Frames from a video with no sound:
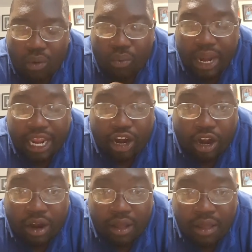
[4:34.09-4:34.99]

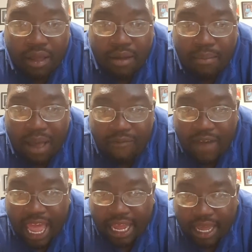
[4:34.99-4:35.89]
Ringer by
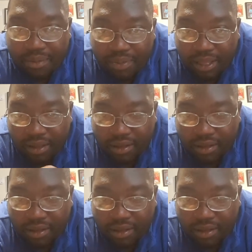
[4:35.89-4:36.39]
Fat Guppy.